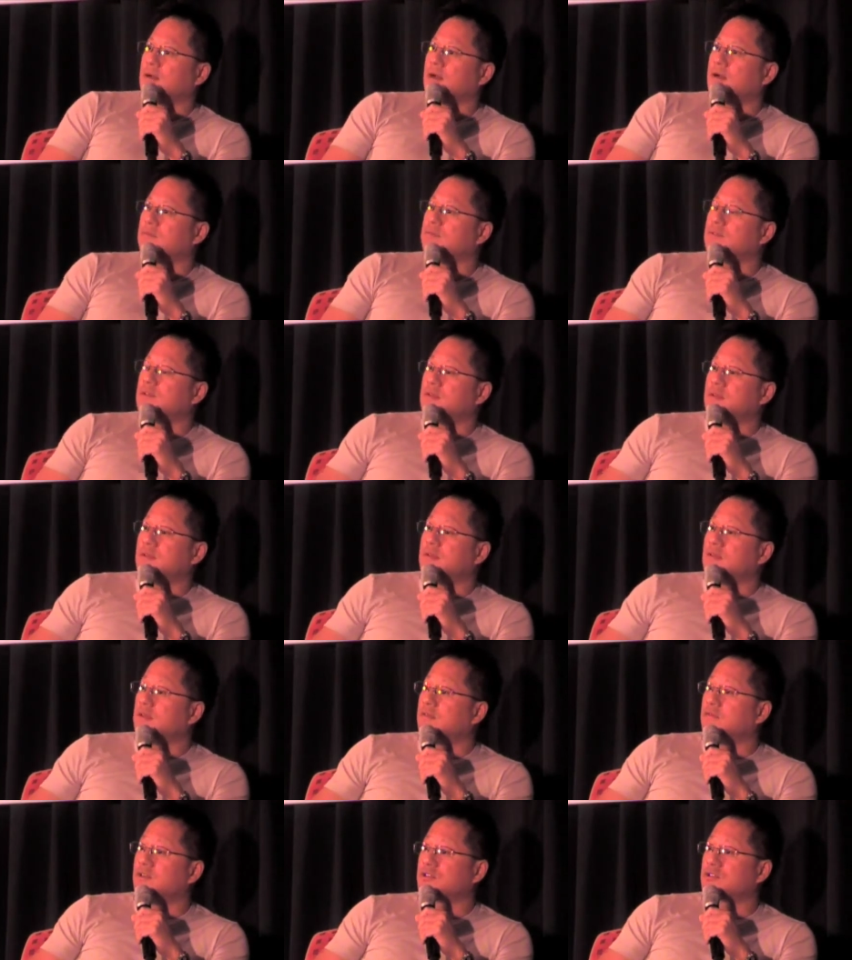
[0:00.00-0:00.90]

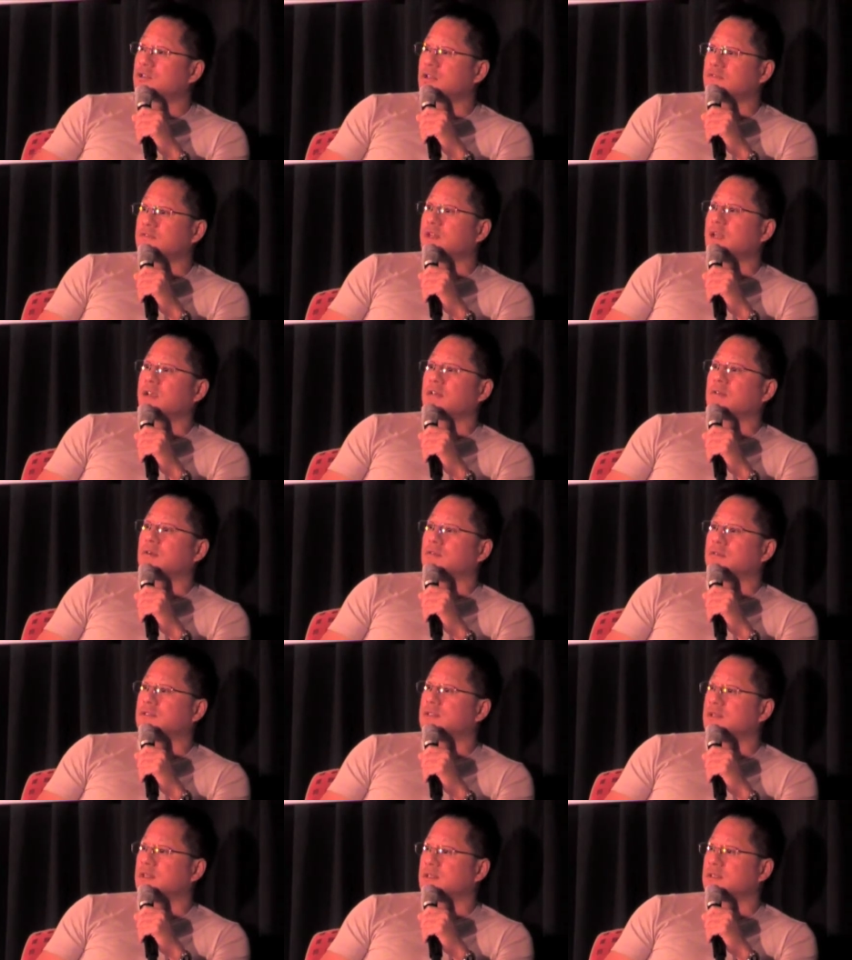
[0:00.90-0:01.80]
Um, the vision of
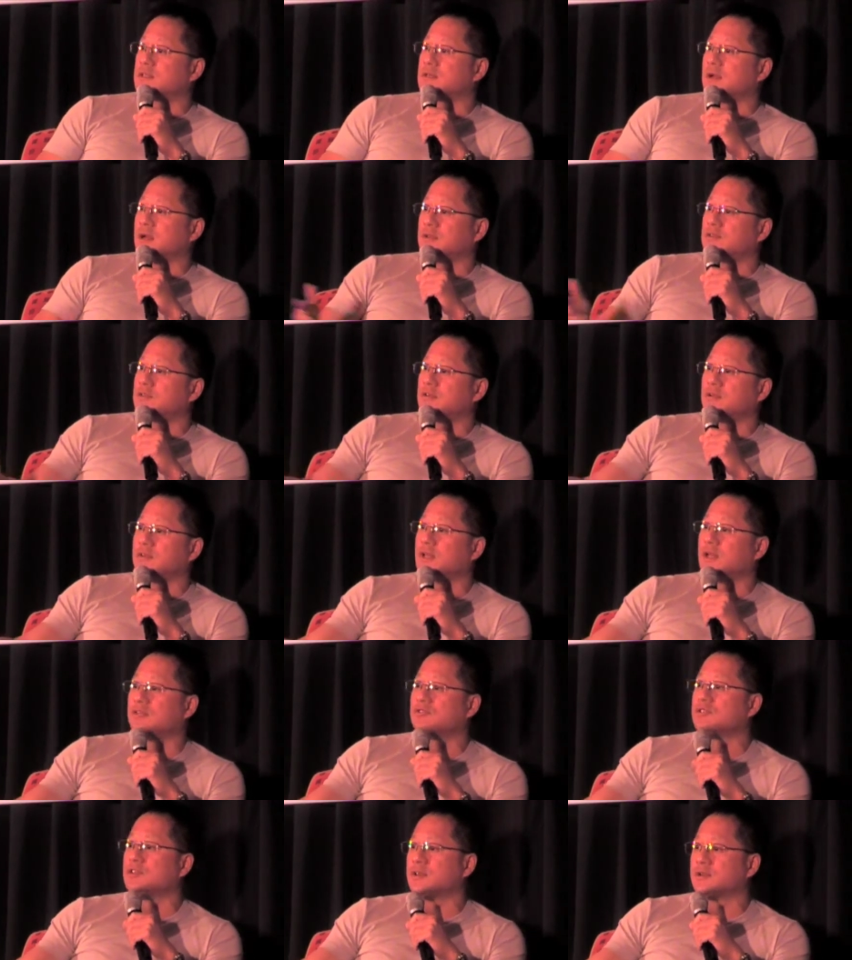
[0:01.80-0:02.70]
Tegra was this. I told the
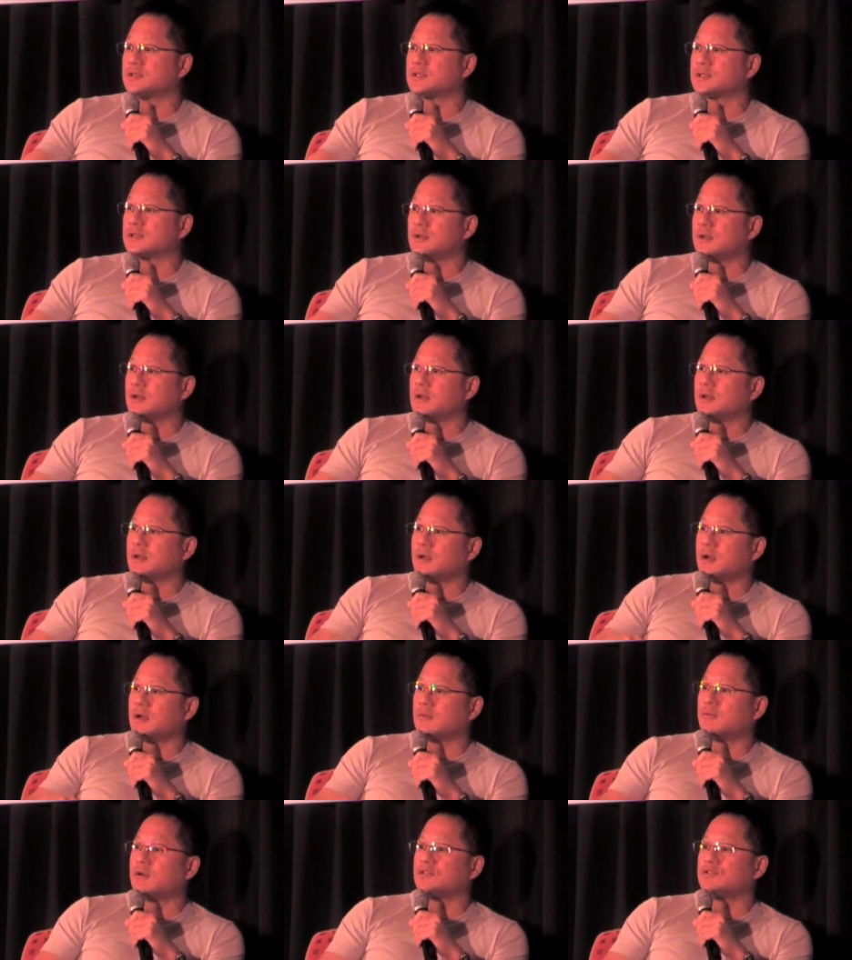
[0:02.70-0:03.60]
engineers,
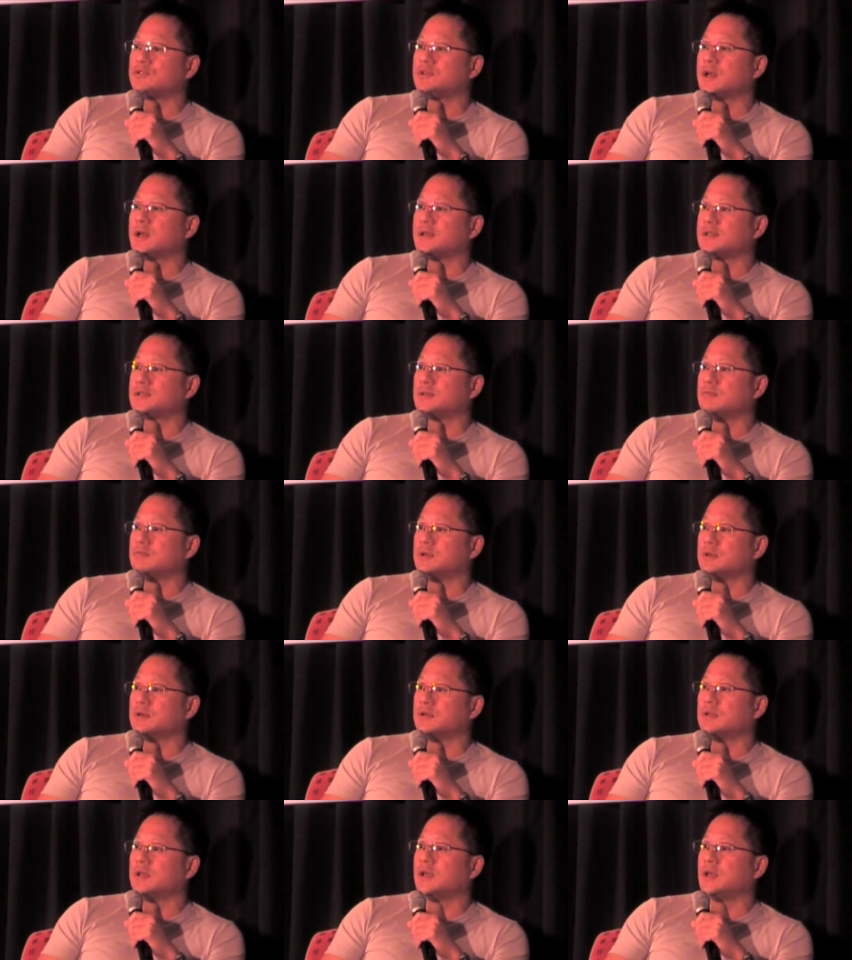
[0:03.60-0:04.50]
I want you guys to
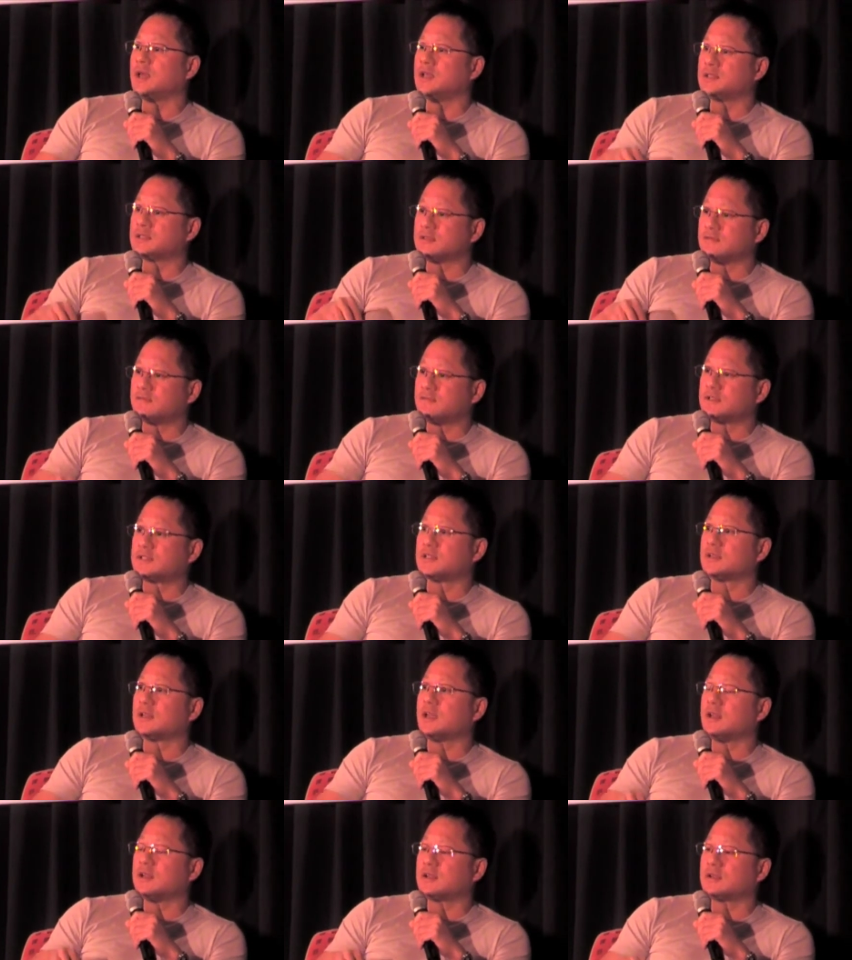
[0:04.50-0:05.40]
build a
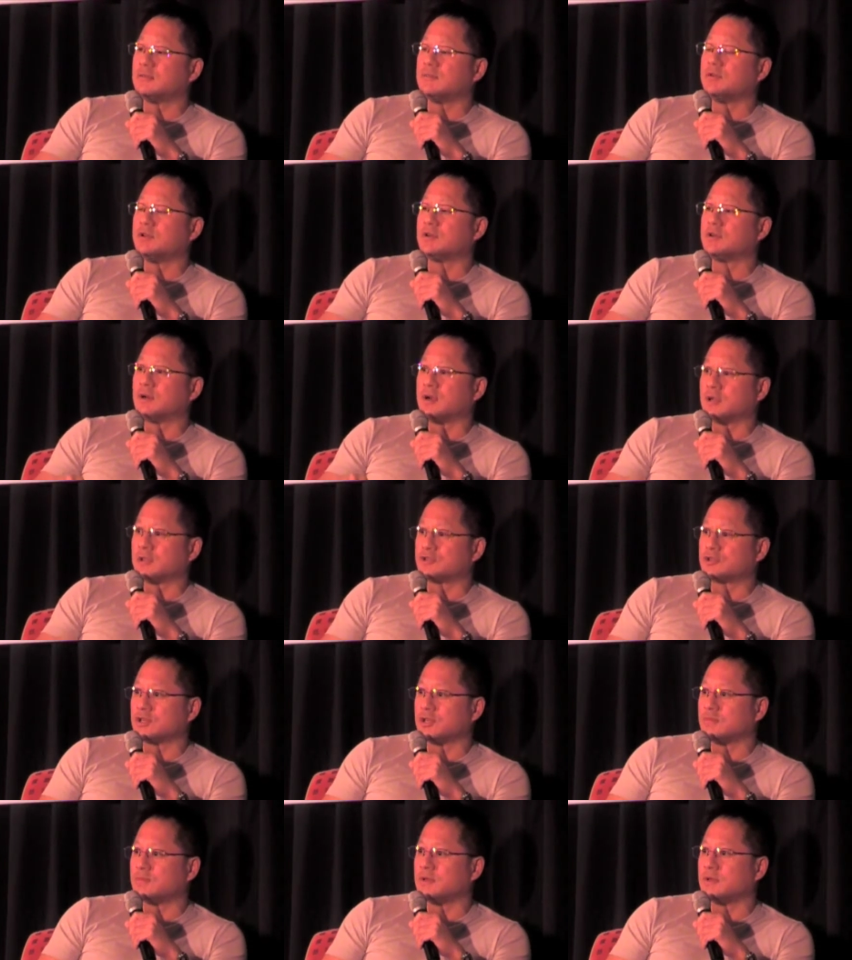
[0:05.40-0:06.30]
sophisticated computer on
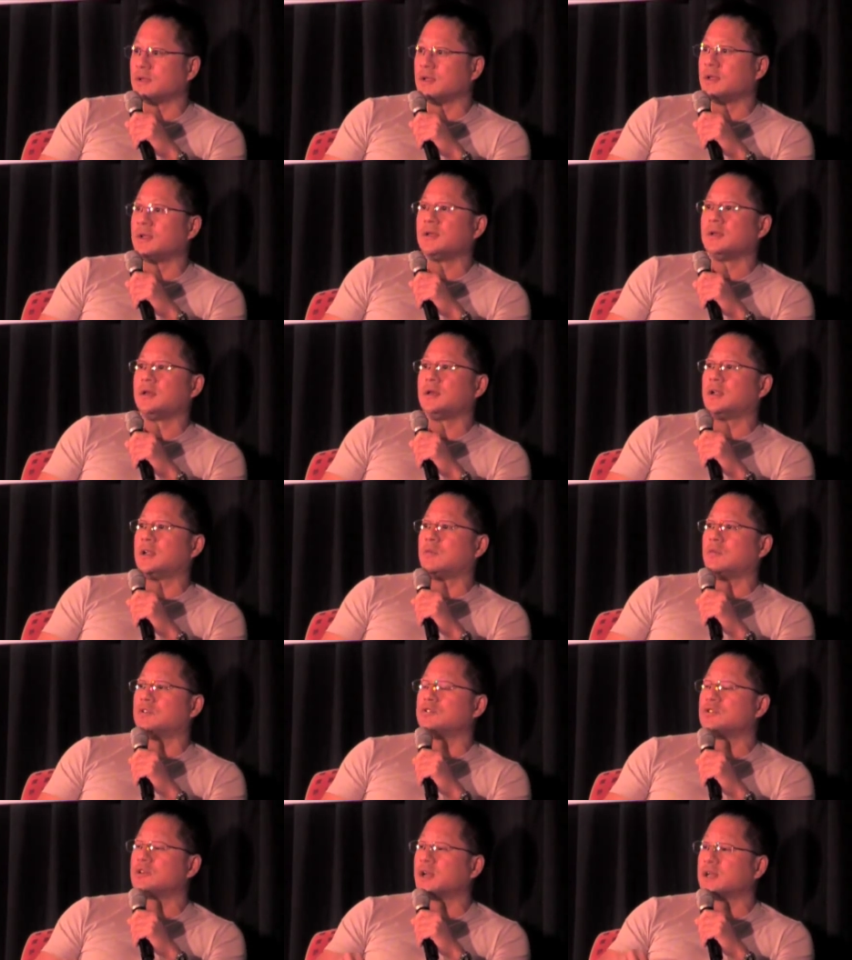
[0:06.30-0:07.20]
chip, and I
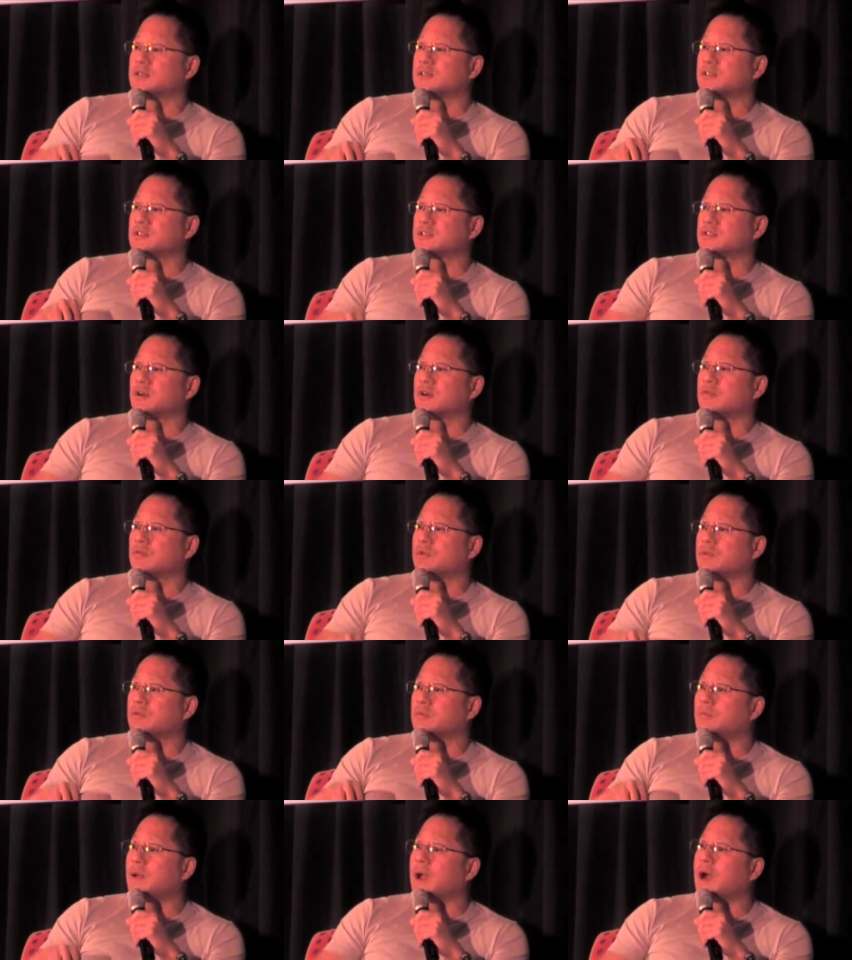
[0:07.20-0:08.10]
want you guys to start
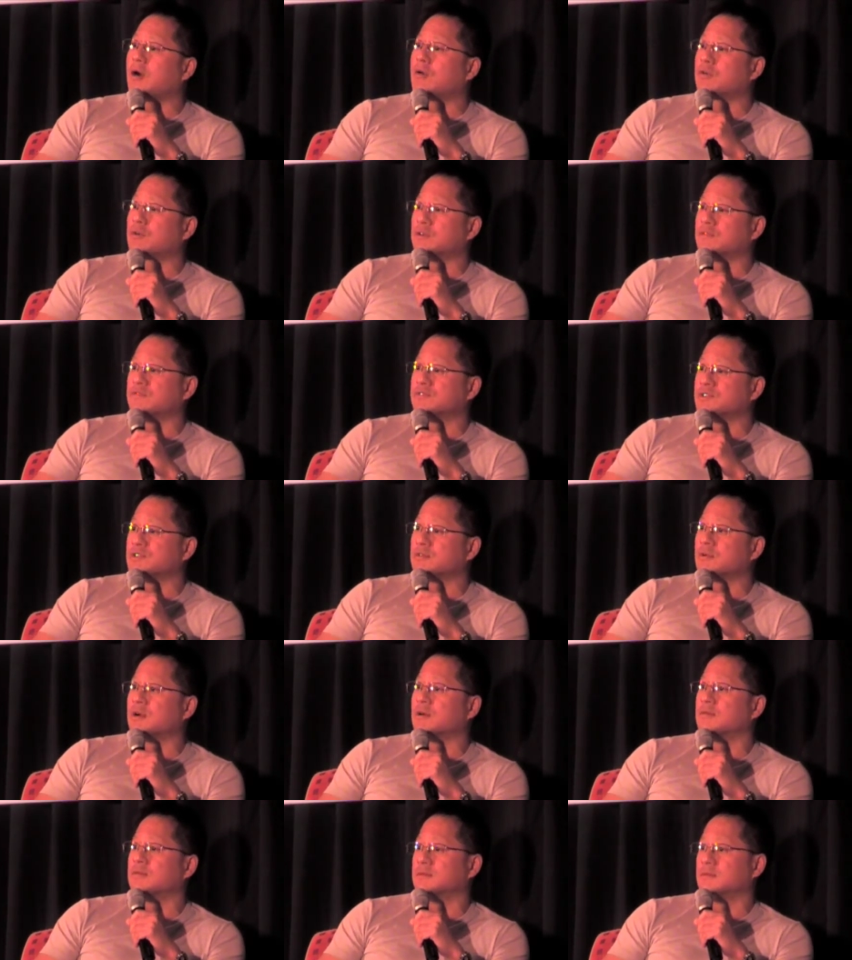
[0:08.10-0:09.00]
with power of
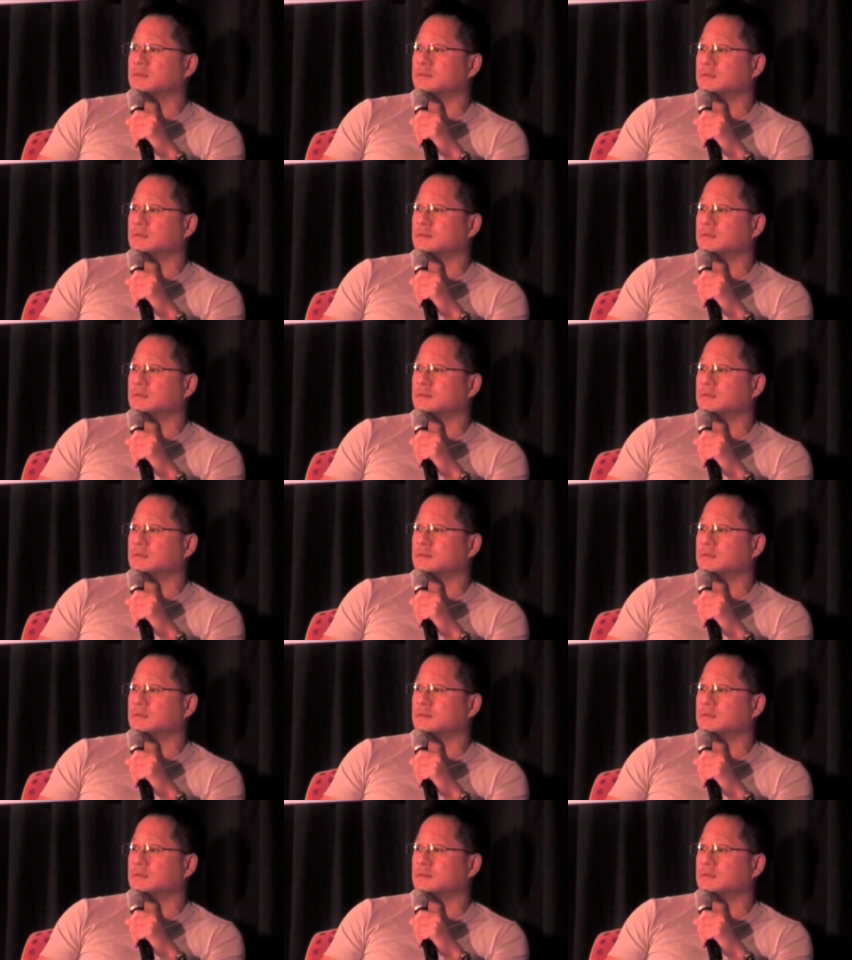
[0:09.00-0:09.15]
zero.